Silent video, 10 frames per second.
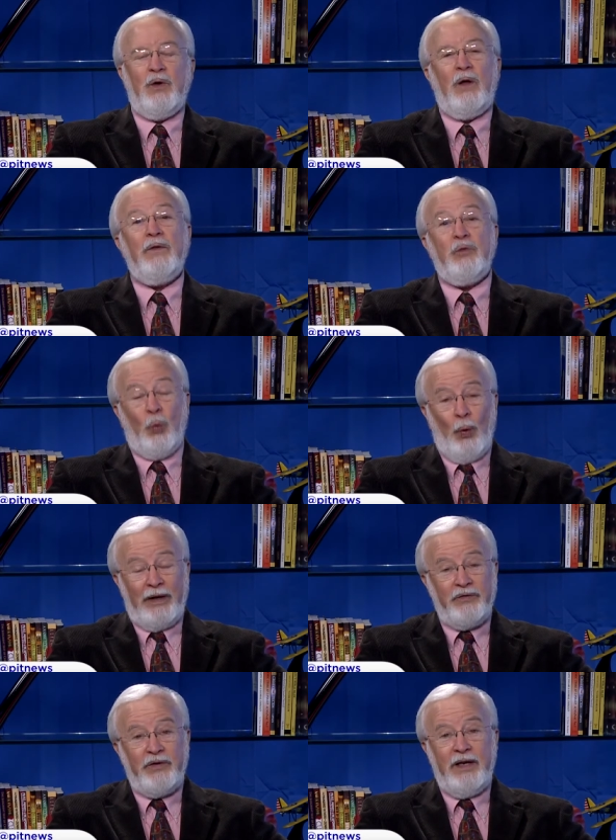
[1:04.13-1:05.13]
on this
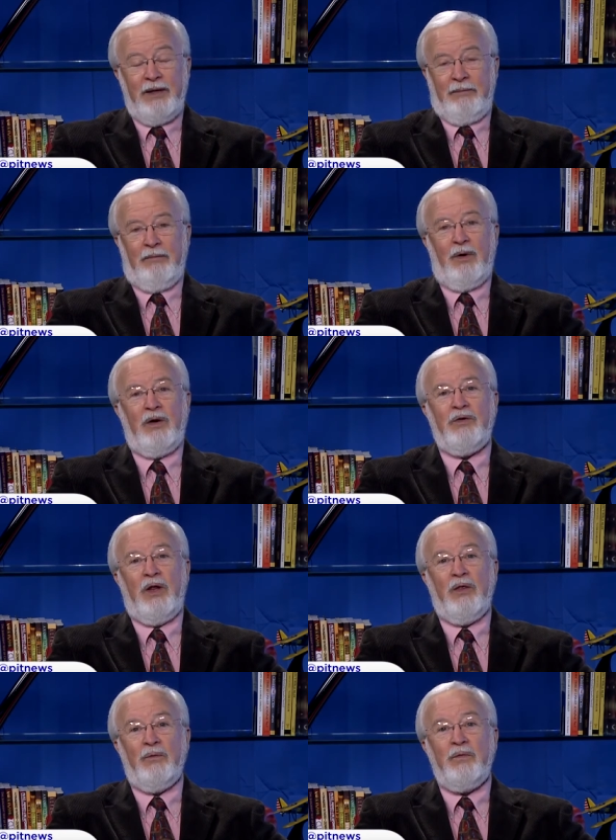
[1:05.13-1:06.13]
Wednesday, March
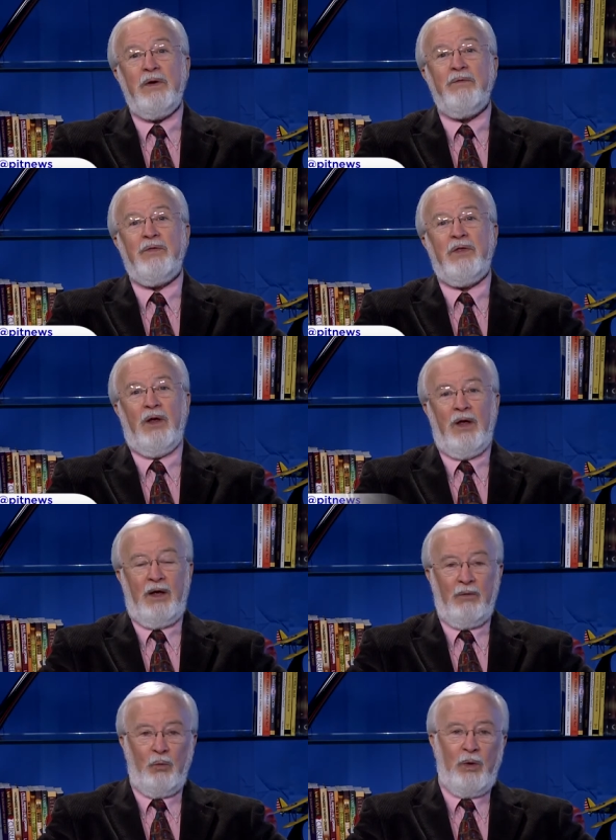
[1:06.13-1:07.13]
the 5th.
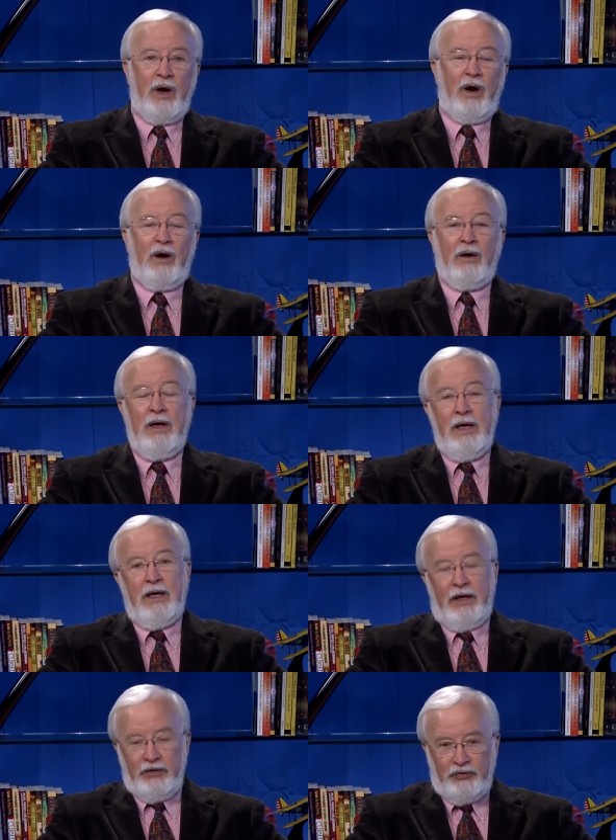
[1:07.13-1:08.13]
Uh, we are
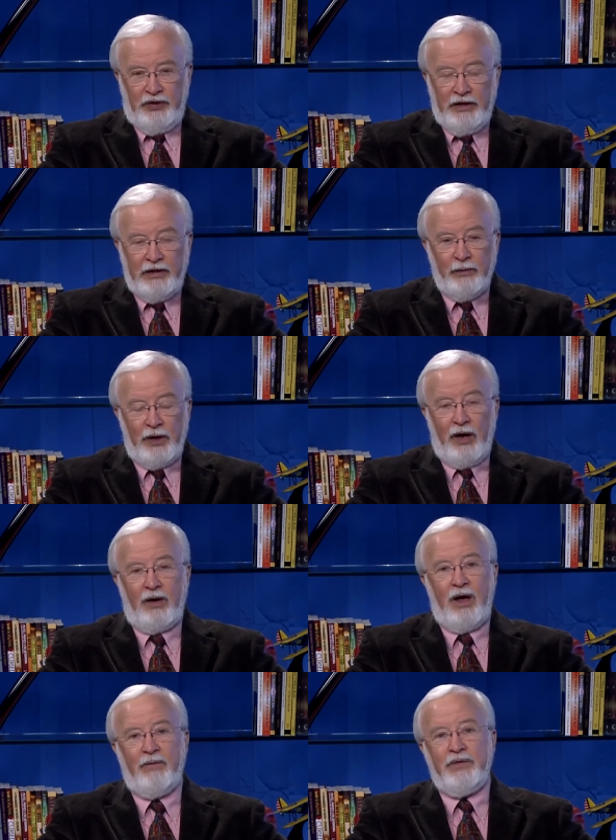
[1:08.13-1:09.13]
continuing our
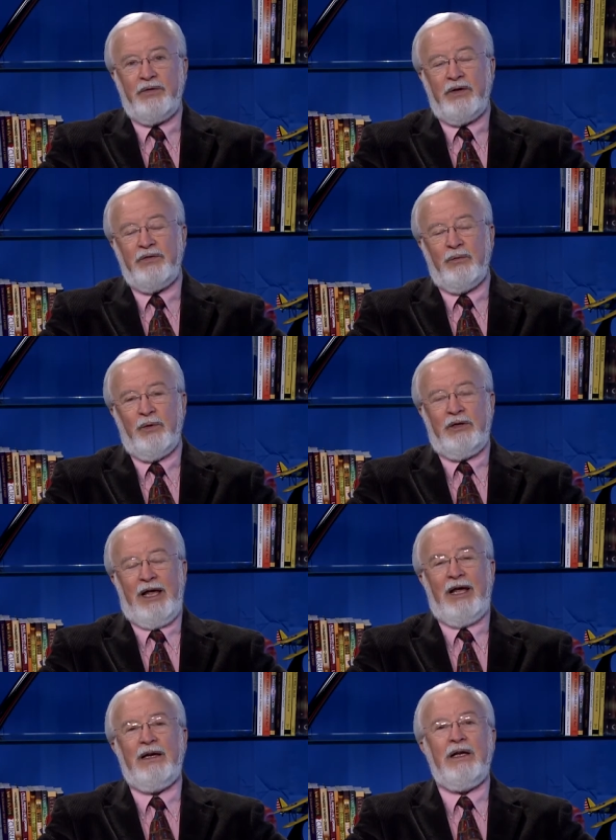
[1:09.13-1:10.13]
conversation that we
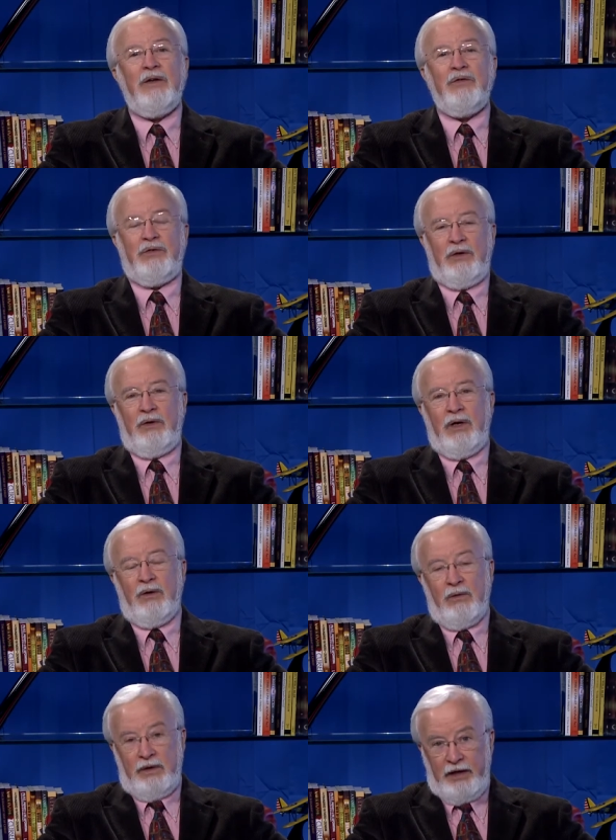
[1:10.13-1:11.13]
began in
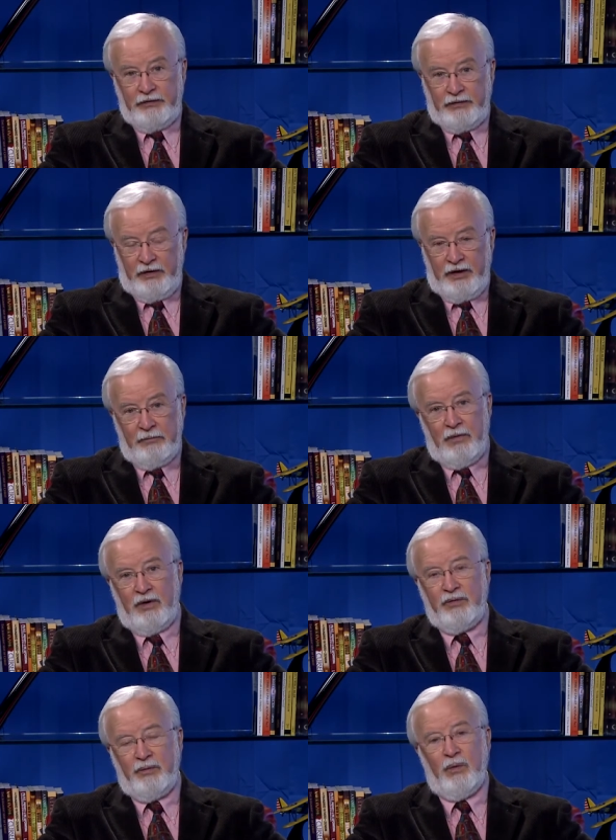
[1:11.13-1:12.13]
studio yesterday,
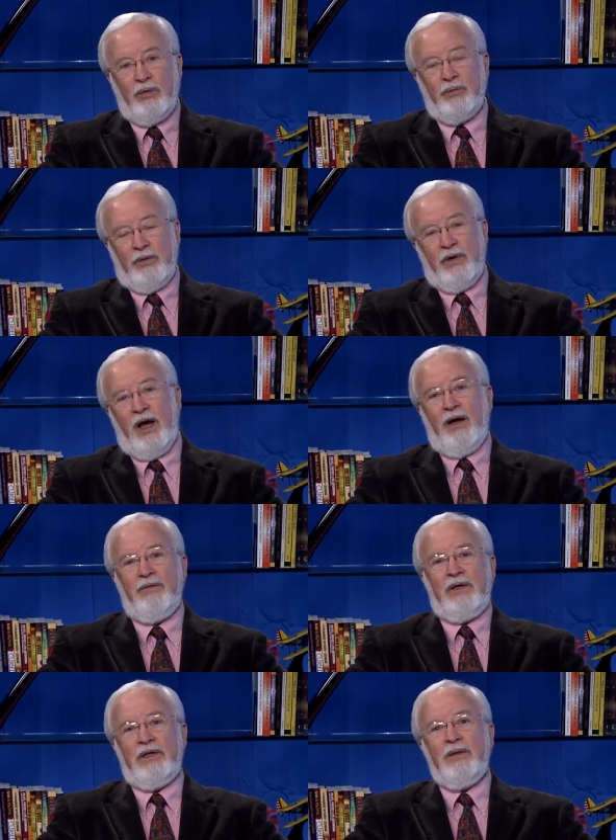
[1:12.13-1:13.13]
March 4th, with
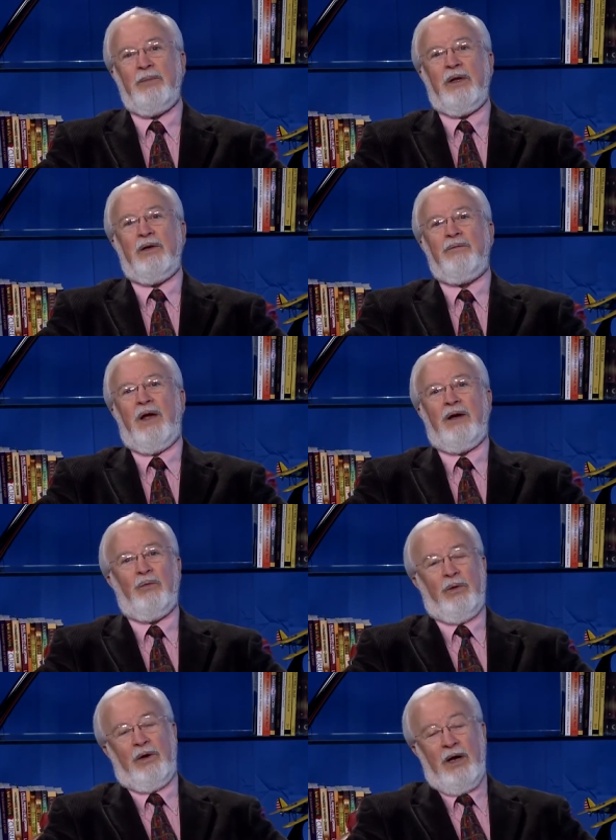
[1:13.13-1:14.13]
Avi Lipkin. In fact,
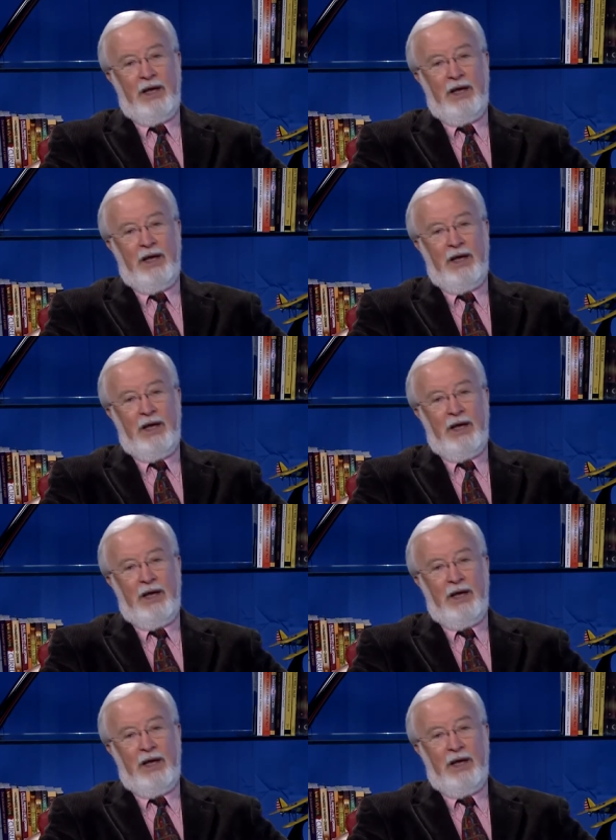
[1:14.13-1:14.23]
we're